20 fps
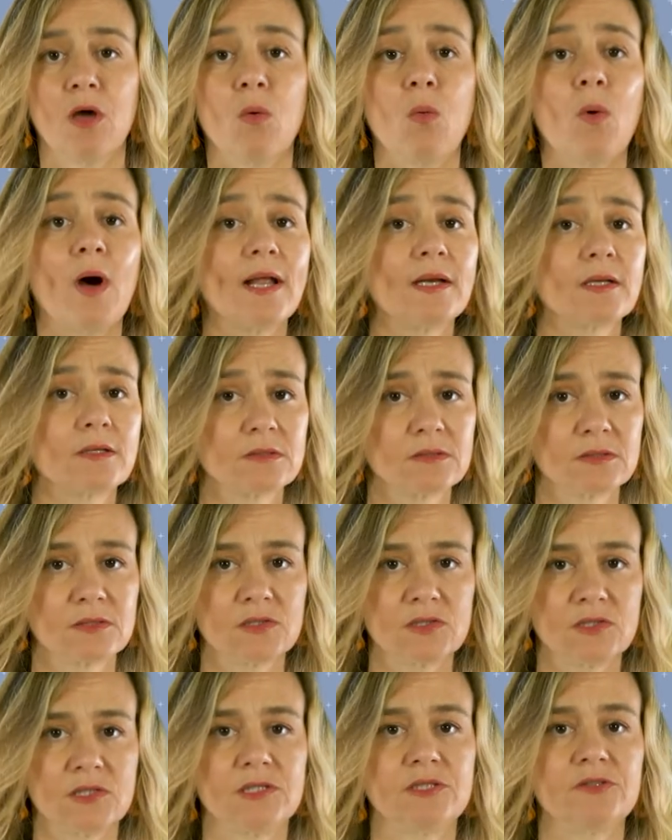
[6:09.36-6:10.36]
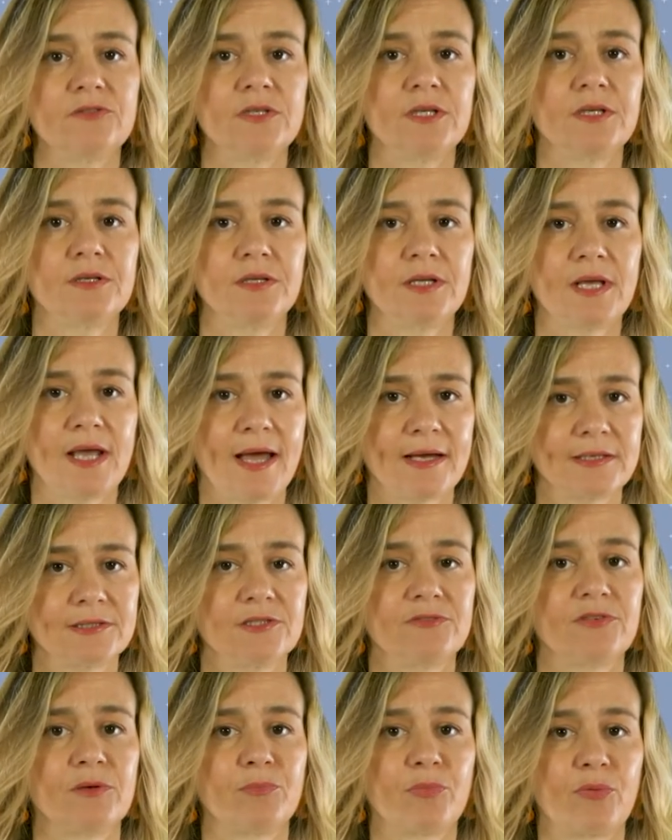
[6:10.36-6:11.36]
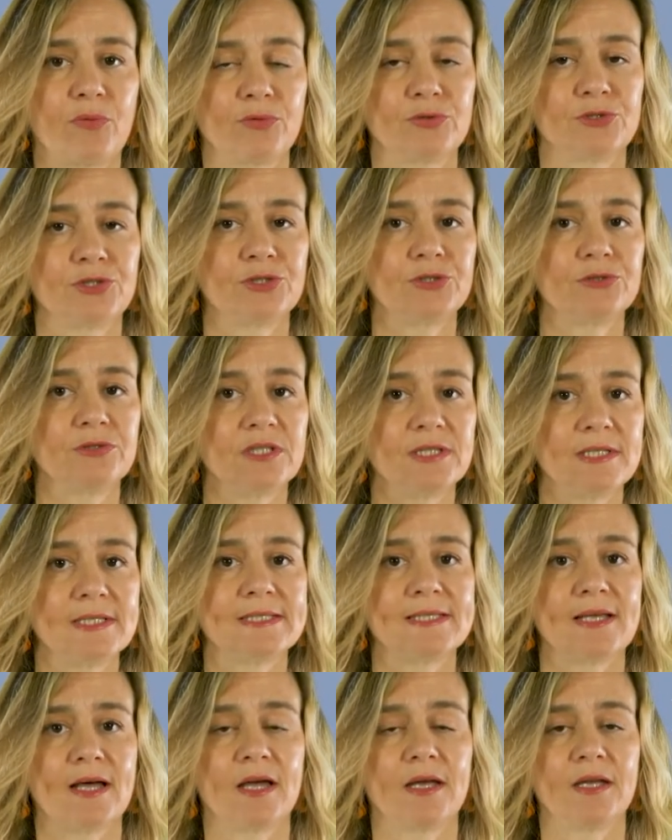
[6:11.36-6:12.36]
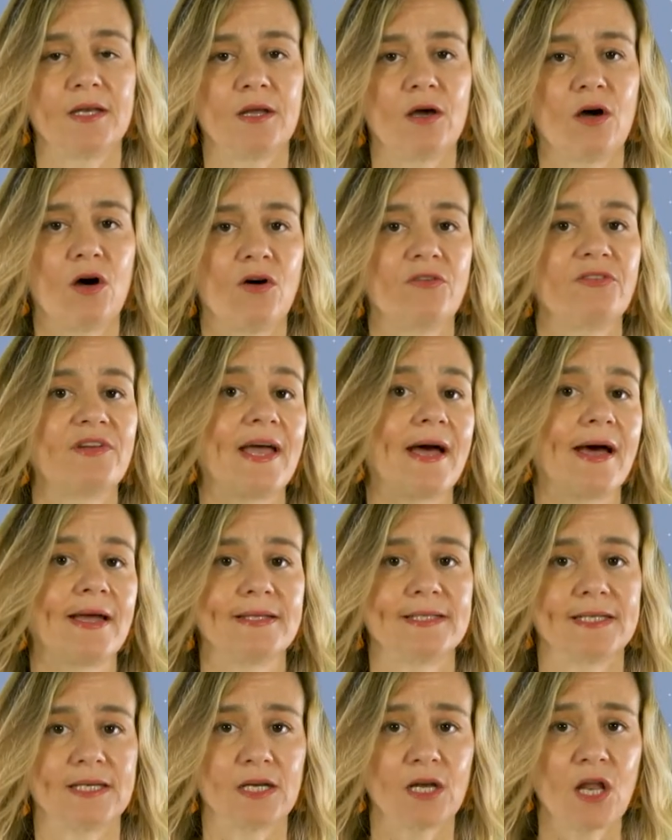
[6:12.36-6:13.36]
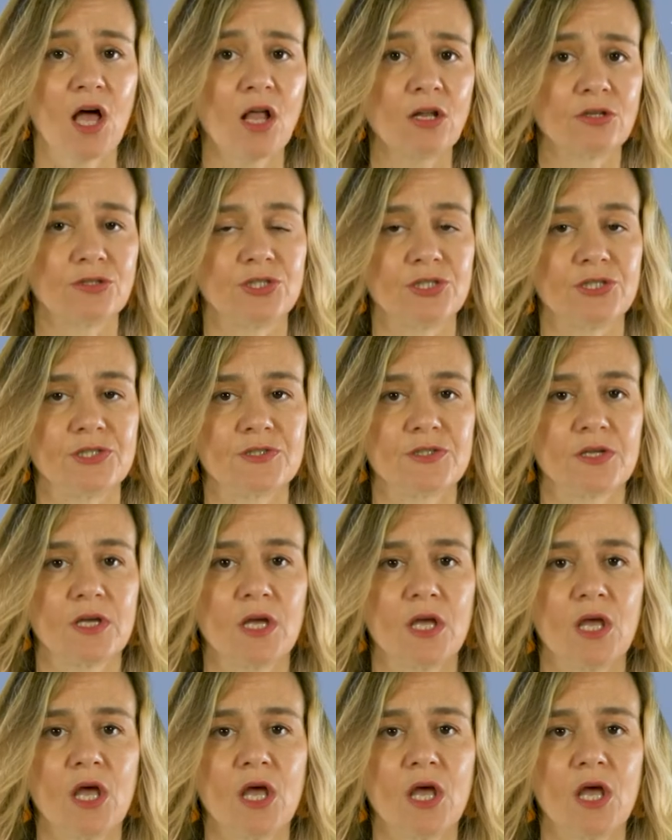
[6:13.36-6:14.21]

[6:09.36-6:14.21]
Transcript: while considering the active approach to the design of A I technologies